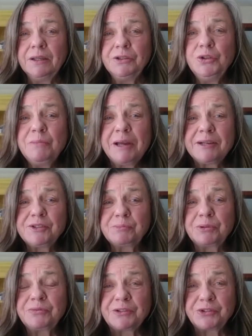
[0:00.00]
UMass
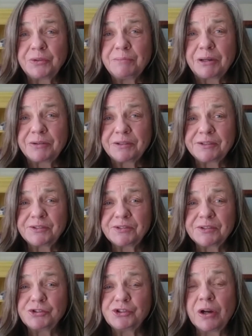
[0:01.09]
Professor Emeritus
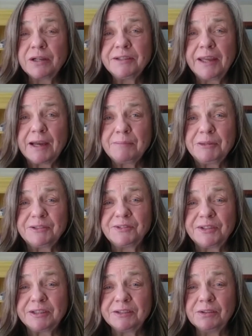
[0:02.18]
Jon
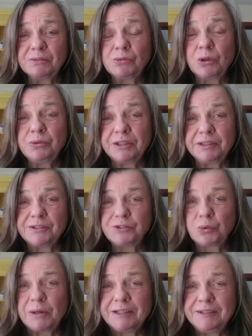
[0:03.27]
Kabat-Zinn wrote in his
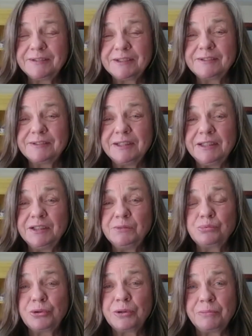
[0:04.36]
2016
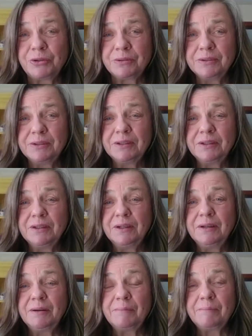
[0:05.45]
primer
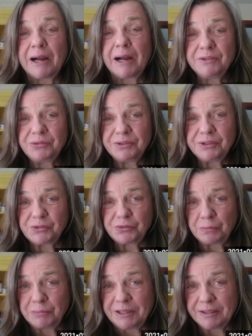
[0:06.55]
mindfulness for
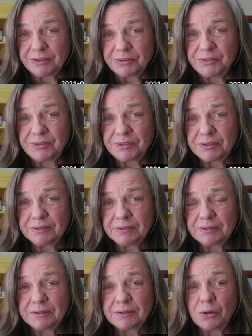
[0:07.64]
beginners,
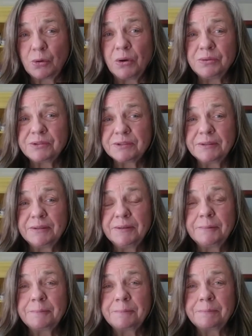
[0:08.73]
quote,
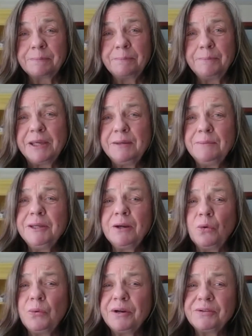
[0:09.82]
maybe
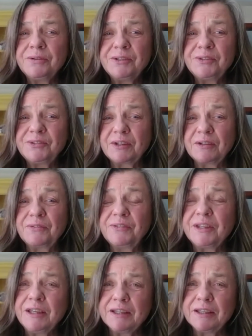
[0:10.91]
awareness of
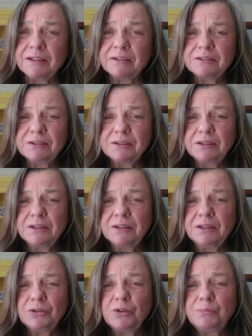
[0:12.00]
thinking could